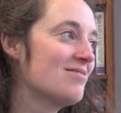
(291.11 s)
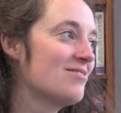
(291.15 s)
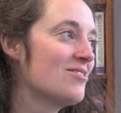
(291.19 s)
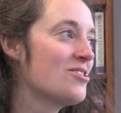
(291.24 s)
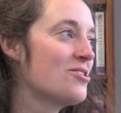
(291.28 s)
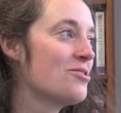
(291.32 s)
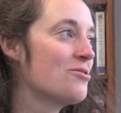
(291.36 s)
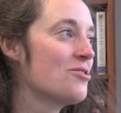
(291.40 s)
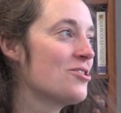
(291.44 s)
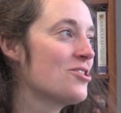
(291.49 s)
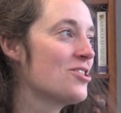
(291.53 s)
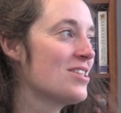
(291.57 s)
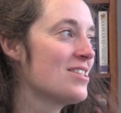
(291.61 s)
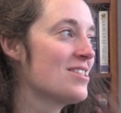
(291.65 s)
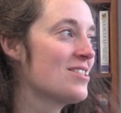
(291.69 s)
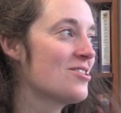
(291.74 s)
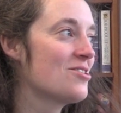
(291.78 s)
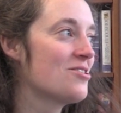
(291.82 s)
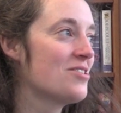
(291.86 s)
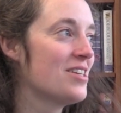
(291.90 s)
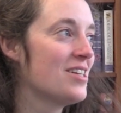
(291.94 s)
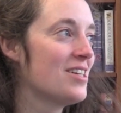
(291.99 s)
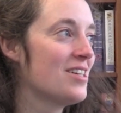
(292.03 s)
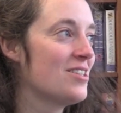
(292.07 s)
Jewish
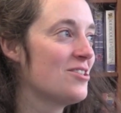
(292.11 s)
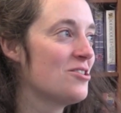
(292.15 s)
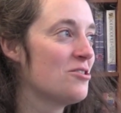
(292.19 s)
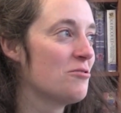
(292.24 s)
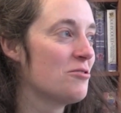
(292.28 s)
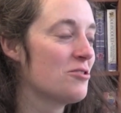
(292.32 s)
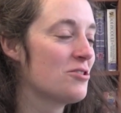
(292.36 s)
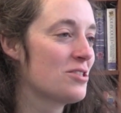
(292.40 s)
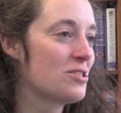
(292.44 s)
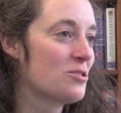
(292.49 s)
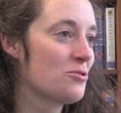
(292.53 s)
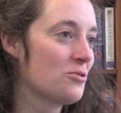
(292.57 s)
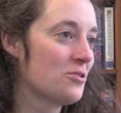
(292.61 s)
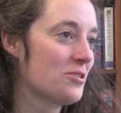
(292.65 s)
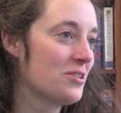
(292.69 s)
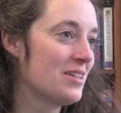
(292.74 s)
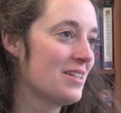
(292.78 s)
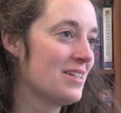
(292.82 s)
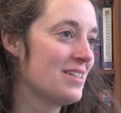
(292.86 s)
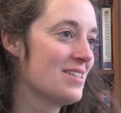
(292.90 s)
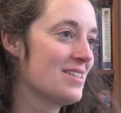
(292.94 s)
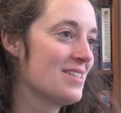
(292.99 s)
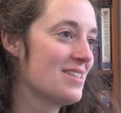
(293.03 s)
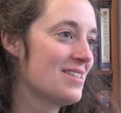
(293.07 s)
history, Jewish
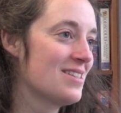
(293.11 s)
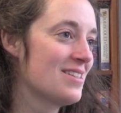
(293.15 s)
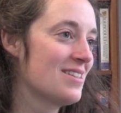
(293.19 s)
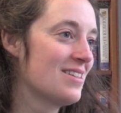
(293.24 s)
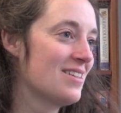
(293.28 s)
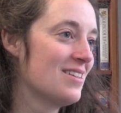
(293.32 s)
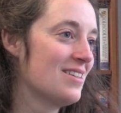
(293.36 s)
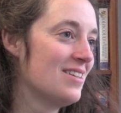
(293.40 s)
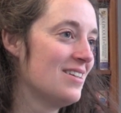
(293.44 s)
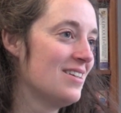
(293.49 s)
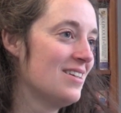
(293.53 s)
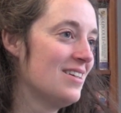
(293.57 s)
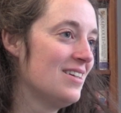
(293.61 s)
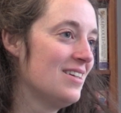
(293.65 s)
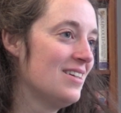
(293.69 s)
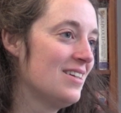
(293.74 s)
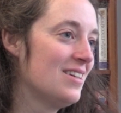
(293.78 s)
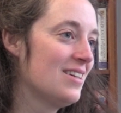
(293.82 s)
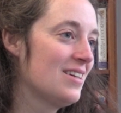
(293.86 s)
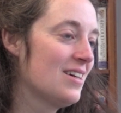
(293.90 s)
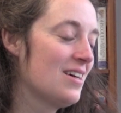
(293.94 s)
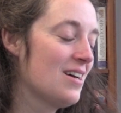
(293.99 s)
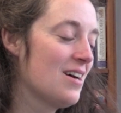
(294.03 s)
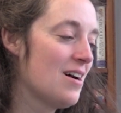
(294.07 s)
stories,
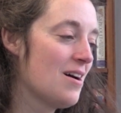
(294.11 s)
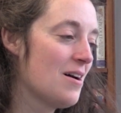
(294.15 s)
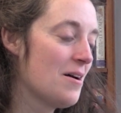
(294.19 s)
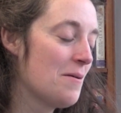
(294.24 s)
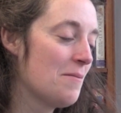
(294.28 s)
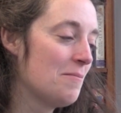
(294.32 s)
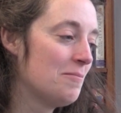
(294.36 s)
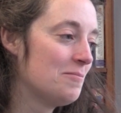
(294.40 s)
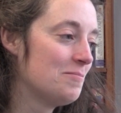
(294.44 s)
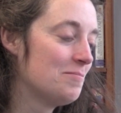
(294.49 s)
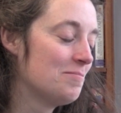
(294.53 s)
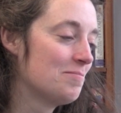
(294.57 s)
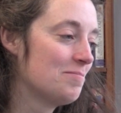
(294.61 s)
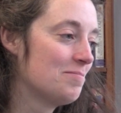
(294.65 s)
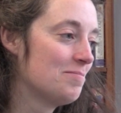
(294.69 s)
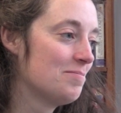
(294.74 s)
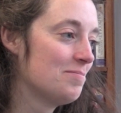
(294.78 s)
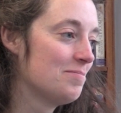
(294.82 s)
and